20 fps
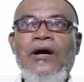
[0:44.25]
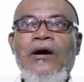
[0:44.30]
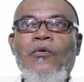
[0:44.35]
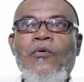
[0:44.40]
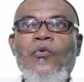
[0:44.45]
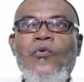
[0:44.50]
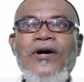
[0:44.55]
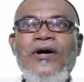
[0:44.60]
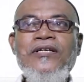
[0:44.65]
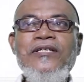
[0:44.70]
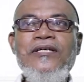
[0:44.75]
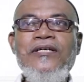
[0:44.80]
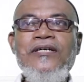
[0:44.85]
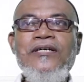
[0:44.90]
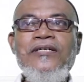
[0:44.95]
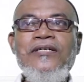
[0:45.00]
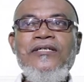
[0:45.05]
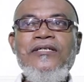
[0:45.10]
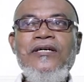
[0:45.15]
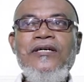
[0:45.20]
what
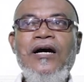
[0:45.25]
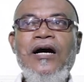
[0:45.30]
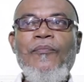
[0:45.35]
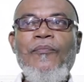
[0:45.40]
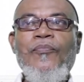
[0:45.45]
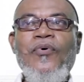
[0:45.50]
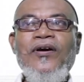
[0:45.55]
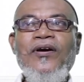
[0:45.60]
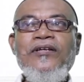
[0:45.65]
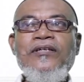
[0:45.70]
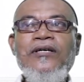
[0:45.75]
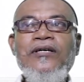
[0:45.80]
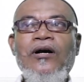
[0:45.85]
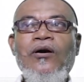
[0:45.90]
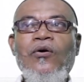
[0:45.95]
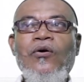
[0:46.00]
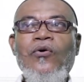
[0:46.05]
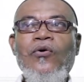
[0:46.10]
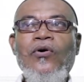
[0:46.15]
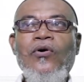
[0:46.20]
is a pointer
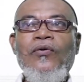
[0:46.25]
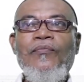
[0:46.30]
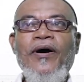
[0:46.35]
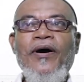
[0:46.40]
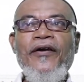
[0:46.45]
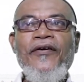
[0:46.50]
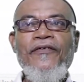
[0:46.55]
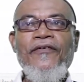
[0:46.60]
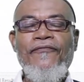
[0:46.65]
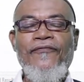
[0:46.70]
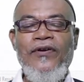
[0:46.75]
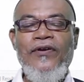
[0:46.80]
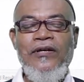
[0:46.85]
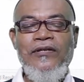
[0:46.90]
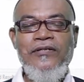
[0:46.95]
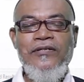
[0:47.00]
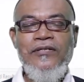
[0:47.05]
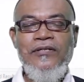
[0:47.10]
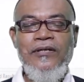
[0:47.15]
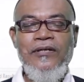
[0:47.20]
call by
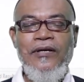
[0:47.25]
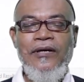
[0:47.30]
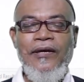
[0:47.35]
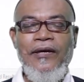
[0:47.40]
reference.